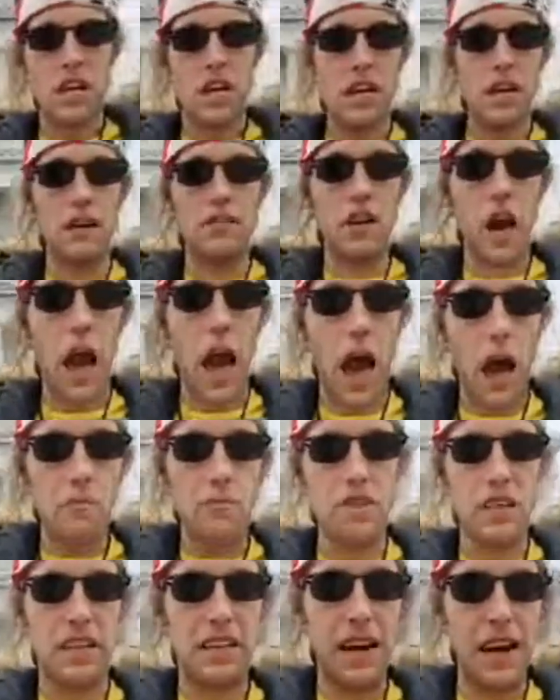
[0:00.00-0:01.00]
He has
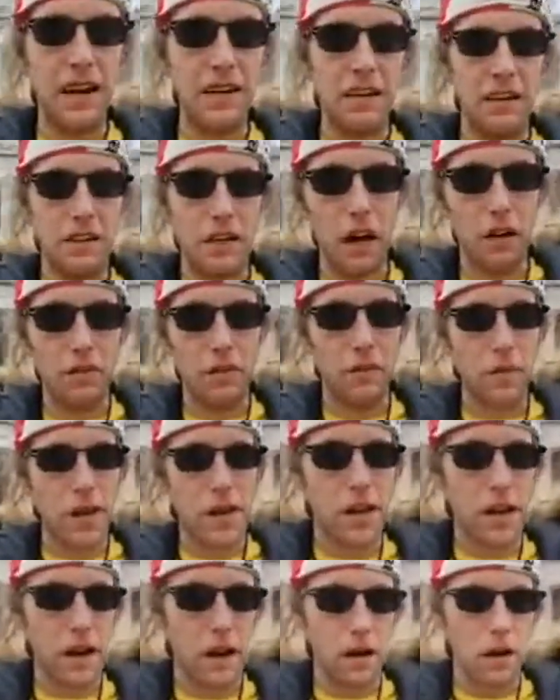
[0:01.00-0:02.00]
abdicated government
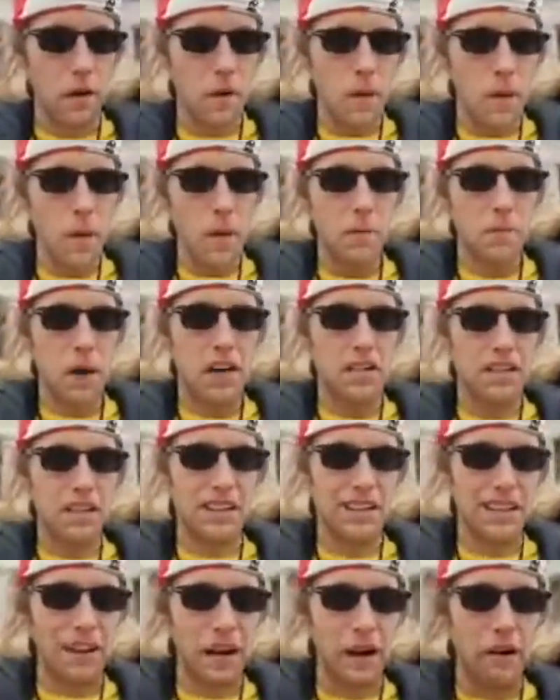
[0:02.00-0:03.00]
here by
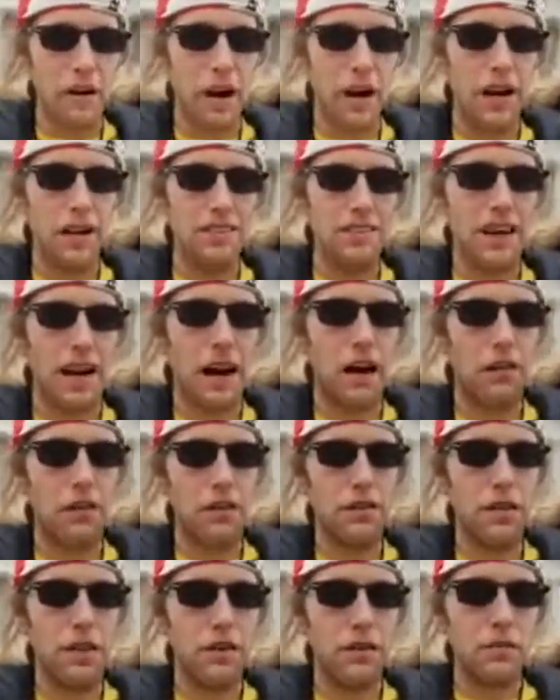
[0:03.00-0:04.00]
declaring us out
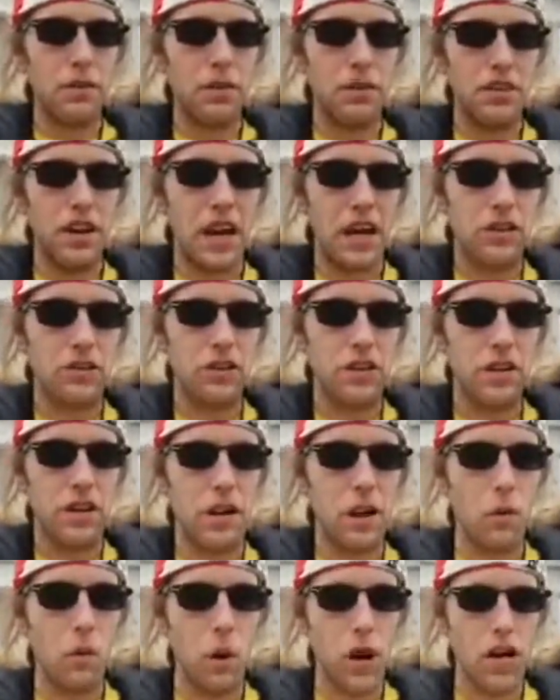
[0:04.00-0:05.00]
of his protection
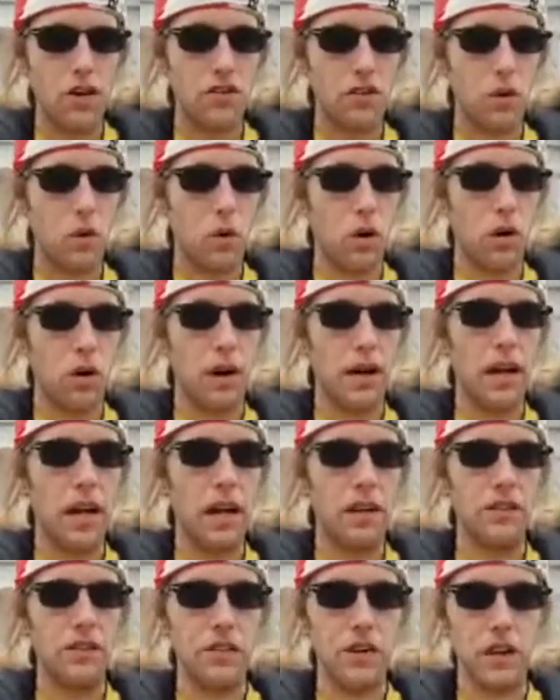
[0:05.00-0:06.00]
and waging war
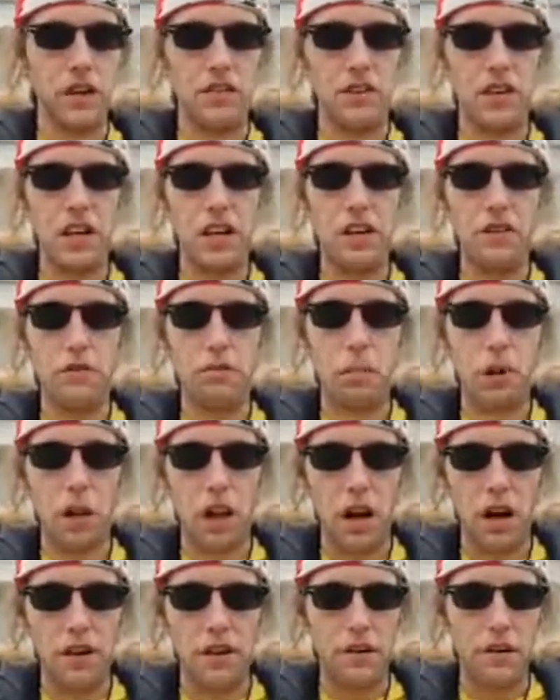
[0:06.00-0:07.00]
against us. He has
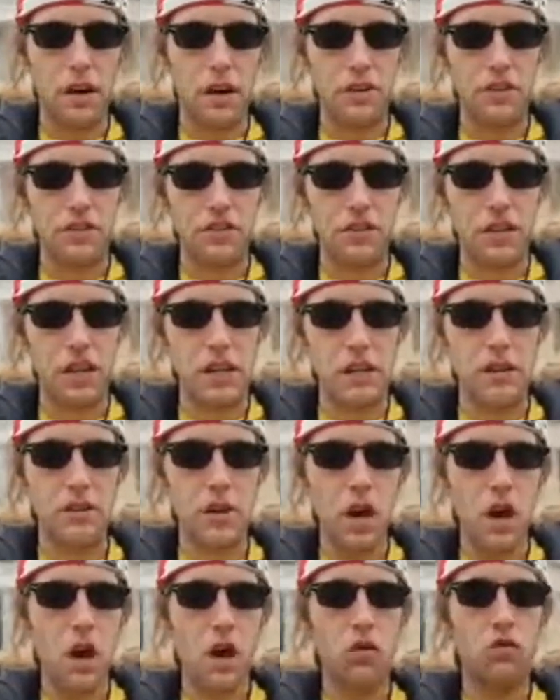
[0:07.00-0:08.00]
plundered our seas,
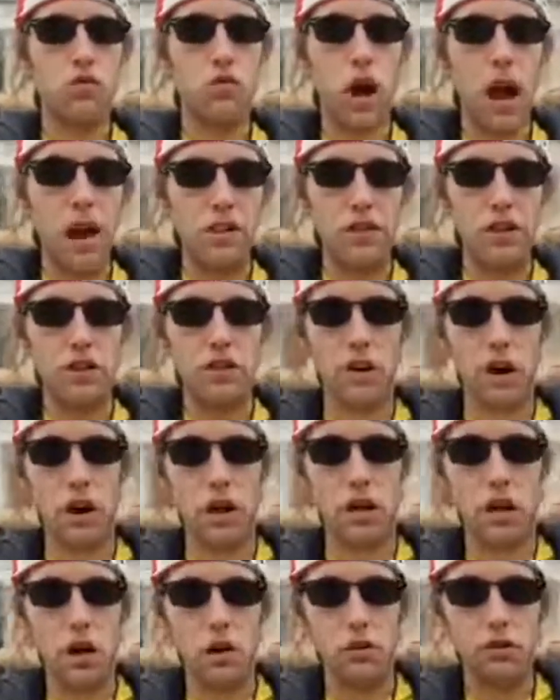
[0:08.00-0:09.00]
ravaged our
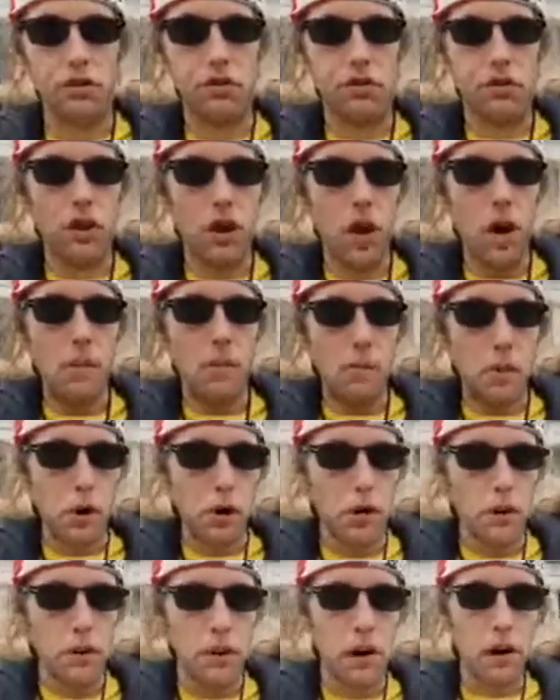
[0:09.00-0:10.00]
coasts,
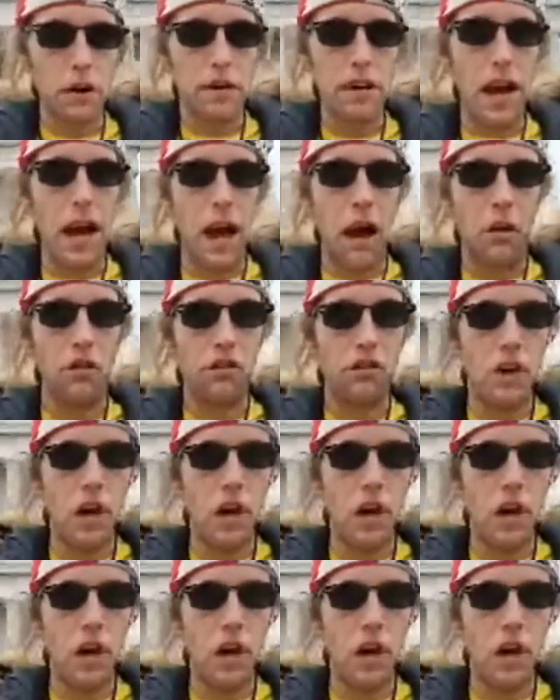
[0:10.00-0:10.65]
burned our towns,